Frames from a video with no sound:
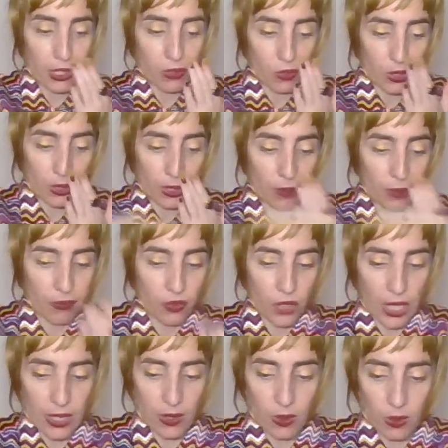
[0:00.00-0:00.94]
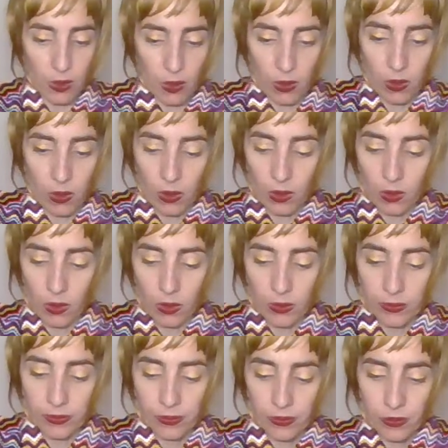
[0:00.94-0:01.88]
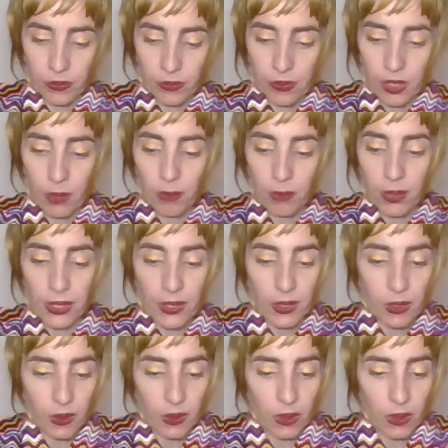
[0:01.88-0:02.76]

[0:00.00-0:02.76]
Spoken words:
with him, right? But